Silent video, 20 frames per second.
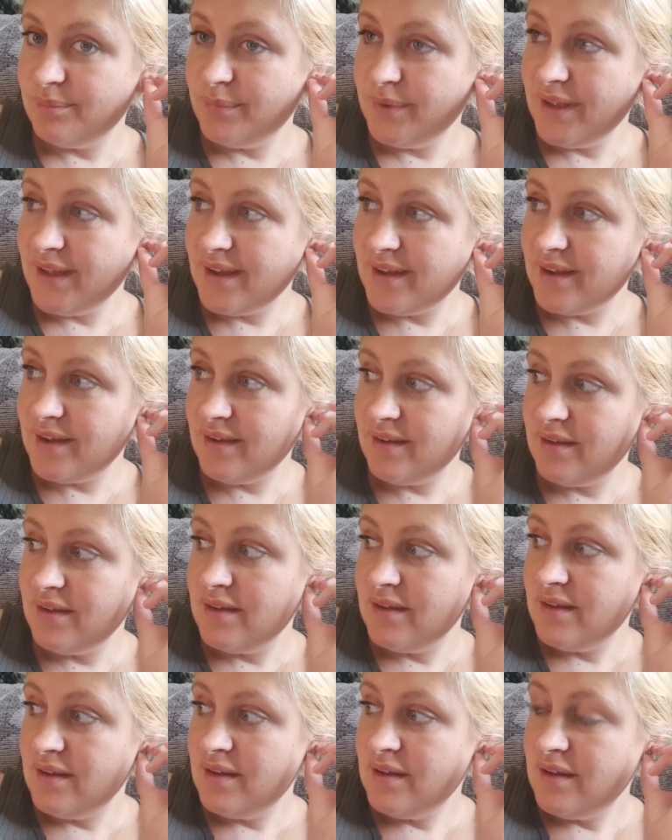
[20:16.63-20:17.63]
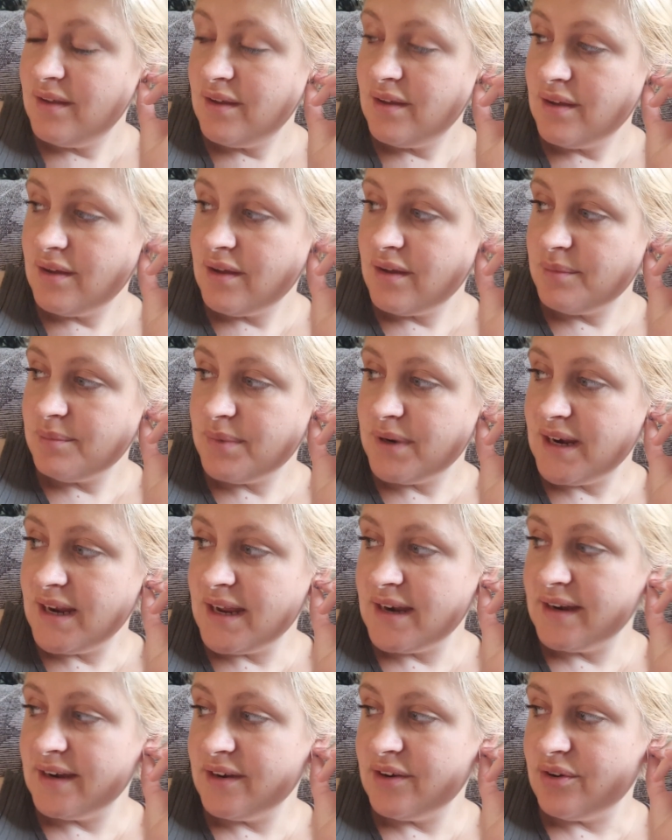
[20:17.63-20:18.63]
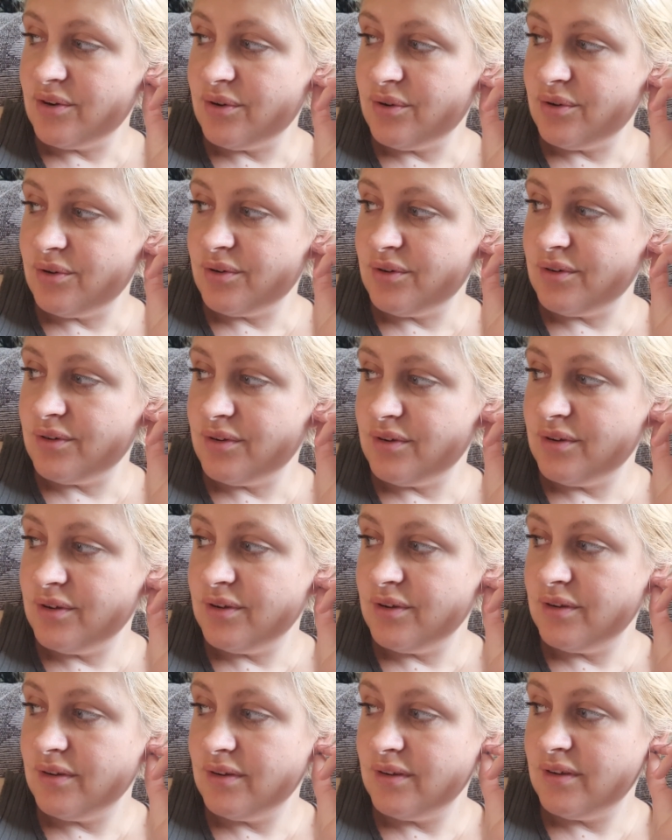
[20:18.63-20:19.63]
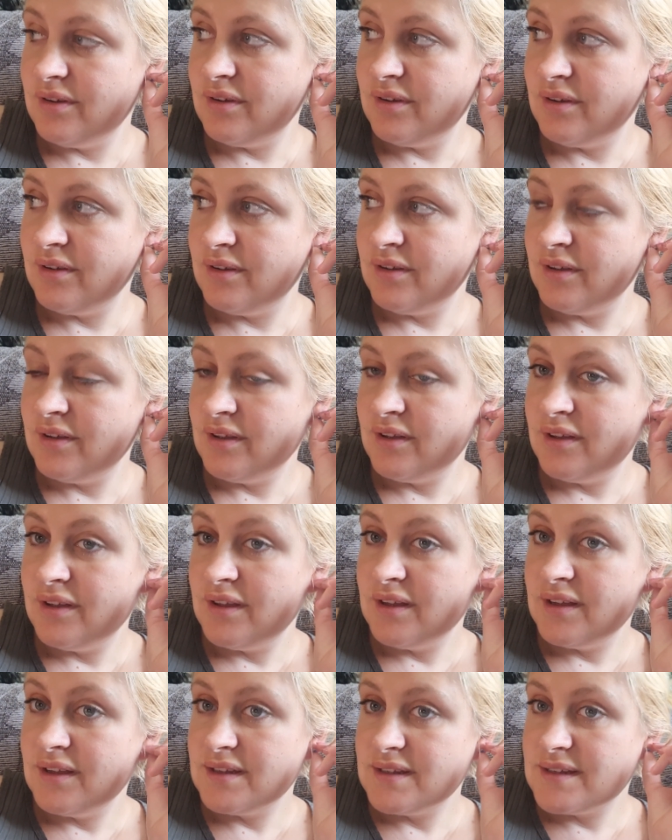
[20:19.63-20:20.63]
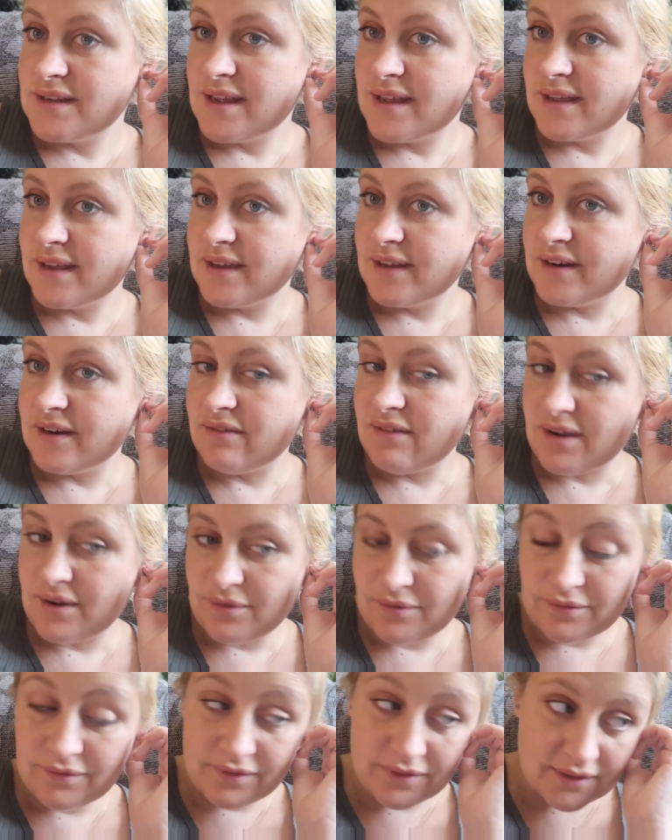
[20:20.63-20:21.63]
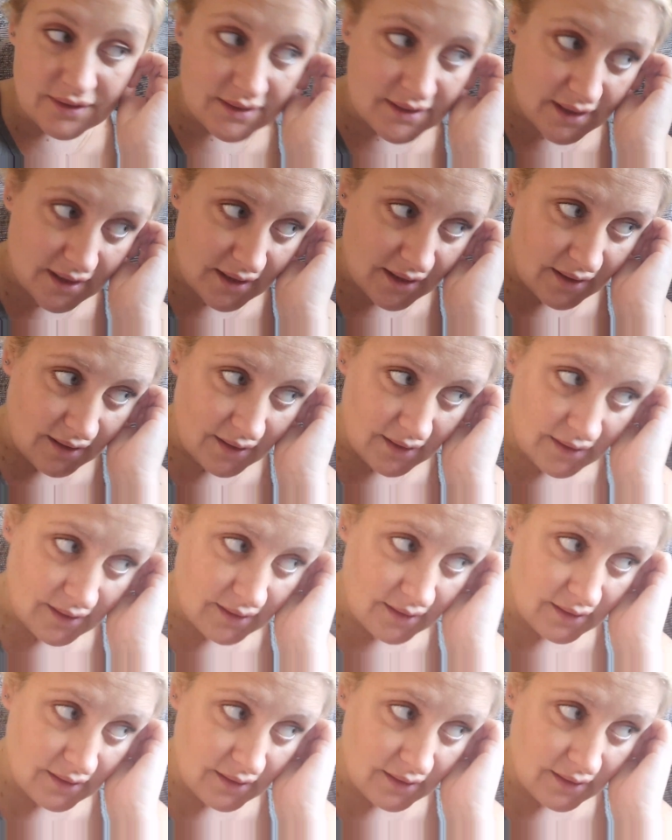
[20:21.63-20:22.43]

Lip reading: yeah, I'm planning on taking her out for the day